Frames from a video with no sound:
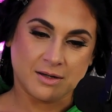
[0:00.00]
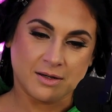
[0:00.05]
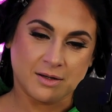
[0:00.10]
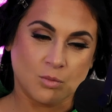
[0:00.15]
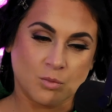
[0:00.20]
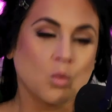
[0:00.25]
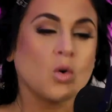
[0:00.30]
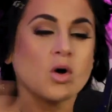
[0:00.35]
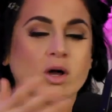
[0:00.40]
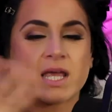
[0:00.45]

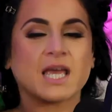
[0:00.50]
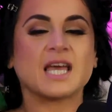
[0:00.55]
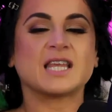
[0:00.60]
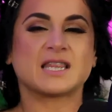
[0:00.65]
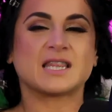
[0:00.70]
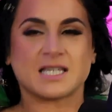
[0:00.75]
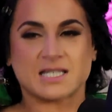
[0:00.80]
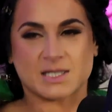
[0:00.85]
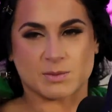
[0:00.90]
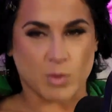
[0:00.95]
We'll get
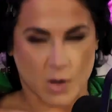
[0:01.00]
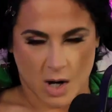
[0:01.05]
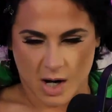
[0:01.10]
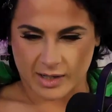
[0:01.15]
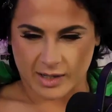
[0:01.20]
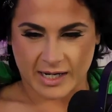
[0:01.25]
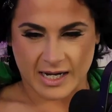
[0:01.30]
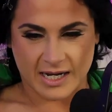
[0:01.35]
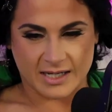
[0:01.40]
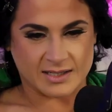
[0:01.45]
this
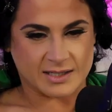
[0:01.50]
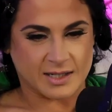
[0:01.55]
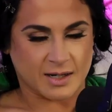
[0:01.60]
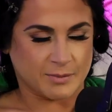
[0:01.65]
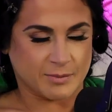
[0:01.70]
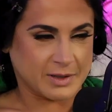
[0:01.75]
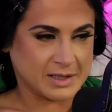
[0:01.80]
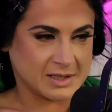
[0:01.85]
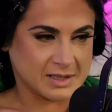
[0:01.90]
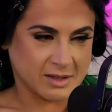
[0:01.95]
podcast up
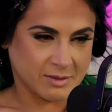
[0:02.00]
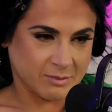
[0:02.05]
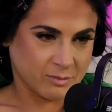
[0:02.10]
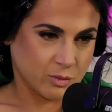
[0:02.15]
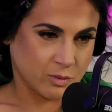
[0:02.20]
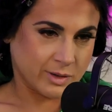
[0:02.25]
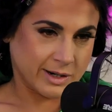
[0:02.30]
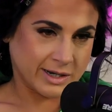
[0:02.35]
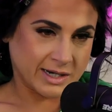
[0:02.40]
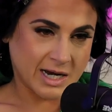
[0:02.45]
at some
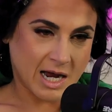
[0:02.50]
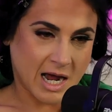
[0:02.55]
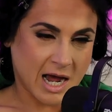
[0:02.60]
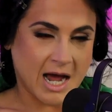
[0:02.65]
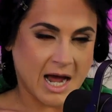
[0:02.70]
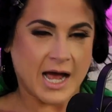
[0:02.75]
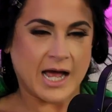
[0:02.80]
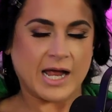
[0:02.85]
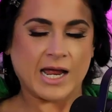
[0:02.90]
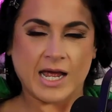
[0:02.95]
point.
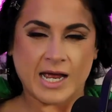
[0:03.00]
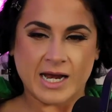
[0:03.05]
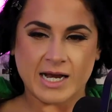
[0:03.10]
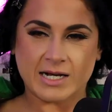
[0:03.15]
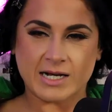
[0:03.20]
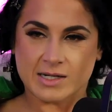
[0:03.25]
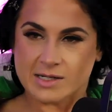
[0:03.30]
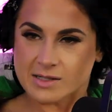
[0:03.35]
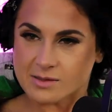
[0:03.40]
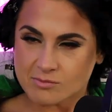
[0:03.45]
And
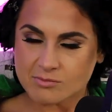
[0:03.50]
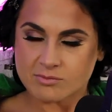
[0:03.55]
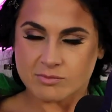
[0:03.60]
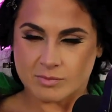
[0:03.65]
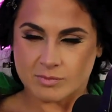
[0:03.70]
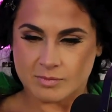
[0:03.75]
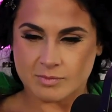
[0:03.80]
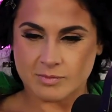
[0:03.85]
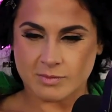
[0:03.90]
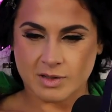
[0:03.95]

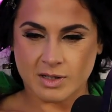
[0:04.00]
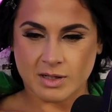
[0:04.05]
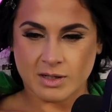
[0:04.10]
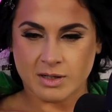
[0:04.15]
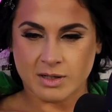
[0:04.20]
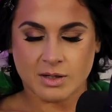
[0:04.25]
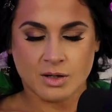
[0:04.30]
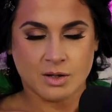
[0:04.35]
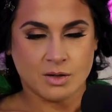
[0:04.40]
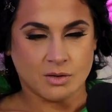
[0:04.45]

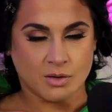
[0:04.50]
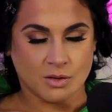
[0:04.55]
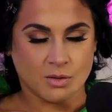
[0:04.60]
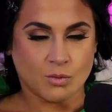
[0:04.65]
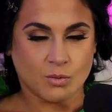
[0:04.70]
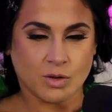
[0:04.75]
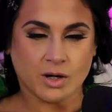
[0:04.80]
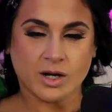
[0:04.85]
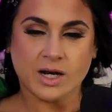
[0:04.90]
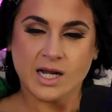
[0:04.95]

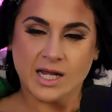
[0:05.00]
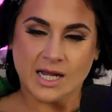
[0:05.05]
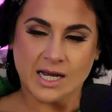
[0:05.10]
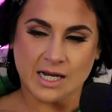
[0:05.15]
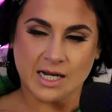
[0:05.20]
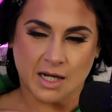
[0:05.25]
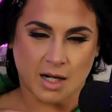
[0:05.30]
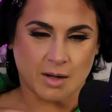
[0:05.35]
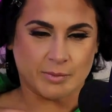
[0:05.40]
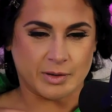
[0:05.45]
we're going to get
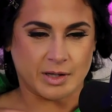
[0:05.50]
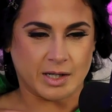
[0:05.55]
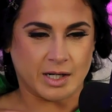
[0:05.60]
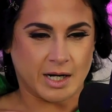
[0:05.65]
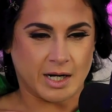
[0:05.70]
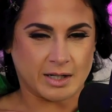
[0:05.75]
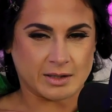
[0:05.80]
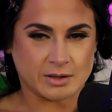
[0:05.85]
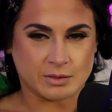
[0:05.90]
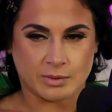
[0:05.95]
it up in the
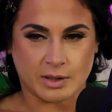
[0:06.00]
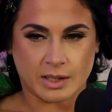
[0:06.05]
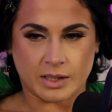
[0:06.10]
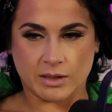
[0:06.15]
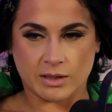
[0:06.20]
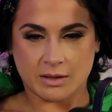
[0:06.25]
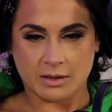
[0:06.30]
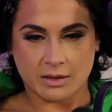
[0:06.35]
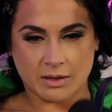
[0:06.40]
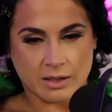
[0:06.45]
next week.
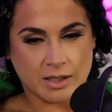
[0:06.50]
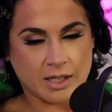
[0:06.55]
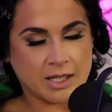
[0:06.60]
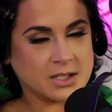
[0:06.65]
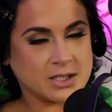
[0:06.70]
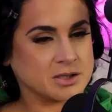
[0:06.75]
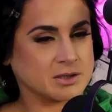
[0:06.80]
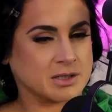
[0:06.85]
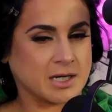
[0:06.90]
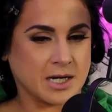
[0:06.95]
I
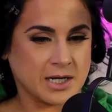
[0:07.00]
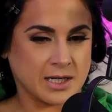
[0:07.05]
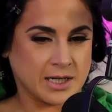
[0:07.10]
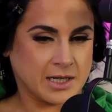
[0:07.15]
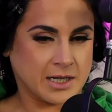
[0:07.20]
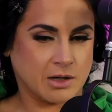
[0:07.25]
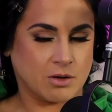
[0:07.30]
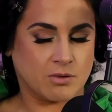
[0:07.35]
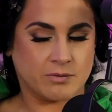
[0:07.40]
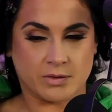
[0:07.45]
just got to get
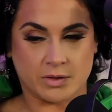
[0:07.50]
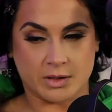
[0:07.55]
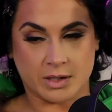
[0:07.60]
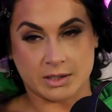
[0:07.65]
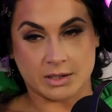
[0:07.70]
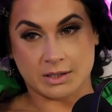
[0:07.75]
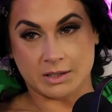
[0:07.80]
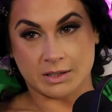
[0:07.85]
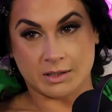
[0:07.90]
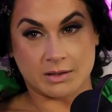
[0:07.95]
over
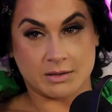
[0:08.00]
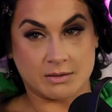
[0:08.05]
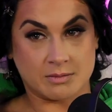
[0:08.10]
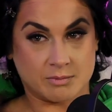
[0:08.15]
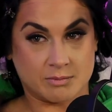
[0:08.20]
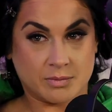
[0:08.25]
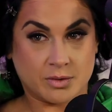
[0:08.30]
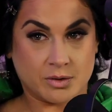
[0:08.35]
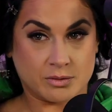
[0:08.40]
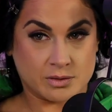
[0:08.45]
this and
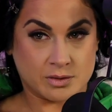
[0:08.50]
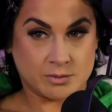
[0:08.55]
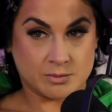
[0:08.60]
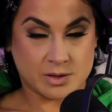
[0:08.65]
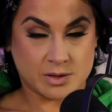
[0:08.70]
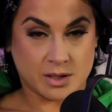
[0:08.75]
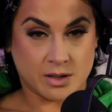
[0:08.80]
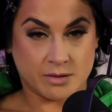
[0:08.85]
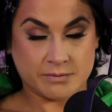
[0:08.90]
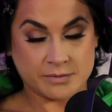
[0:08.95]
post some
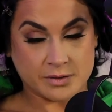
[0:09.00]
stuff.